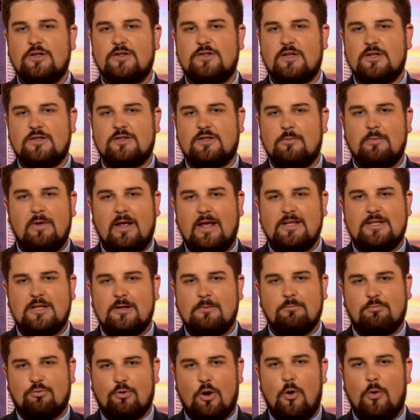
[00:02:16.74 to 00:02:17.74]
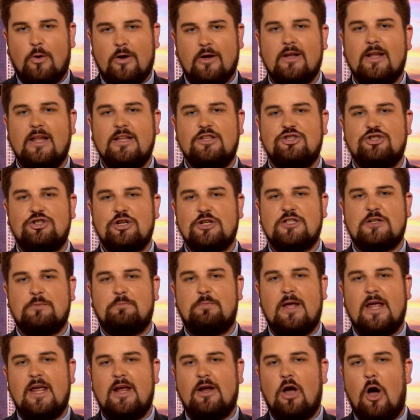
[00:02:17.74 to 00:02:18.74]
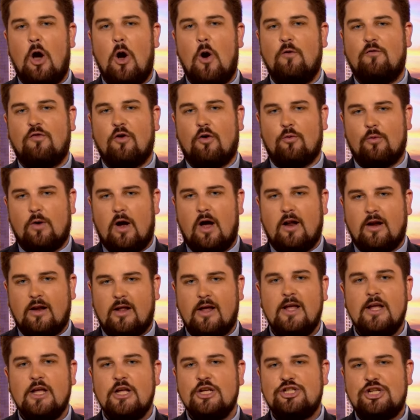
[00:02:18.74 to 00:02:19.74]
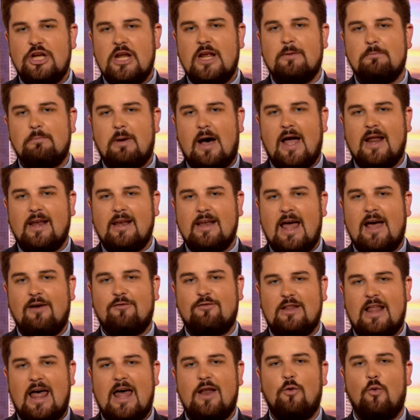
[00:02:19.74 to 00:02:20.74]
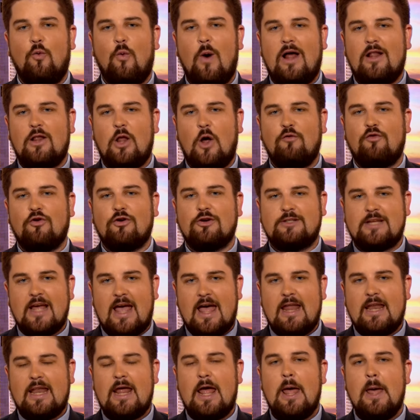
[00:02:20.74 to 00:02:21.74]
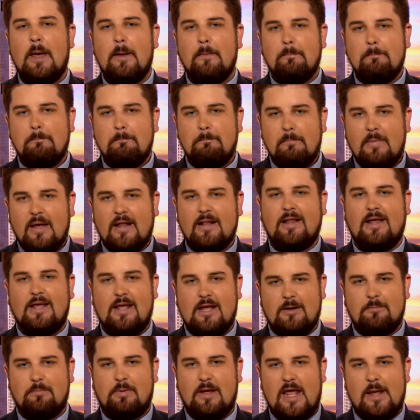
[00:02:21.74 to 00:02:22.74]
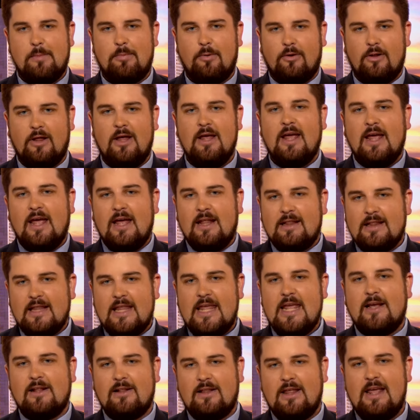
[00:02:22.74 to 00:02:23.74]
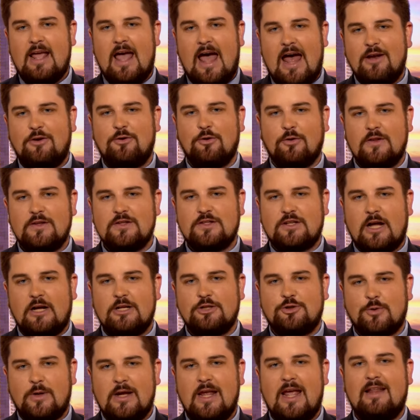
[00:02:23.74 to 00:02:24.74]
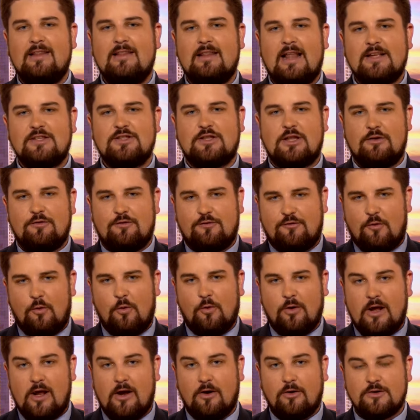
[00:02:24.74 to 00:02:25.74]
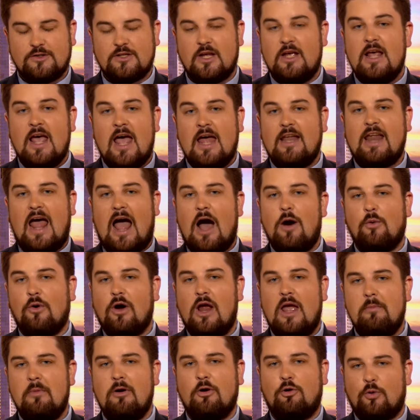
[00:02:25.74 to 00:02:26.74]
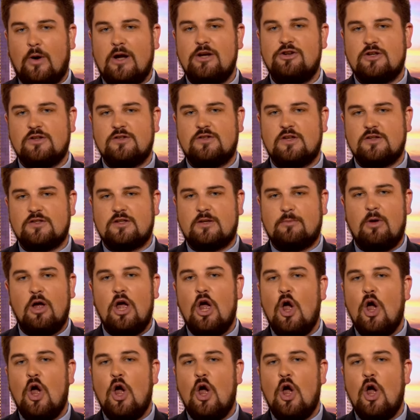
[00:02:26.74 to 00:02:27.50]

system isn't broken. It's just being overrun. She and Biden have let well over 10 million people illegally enter this country in less than 4 years. And our immigration system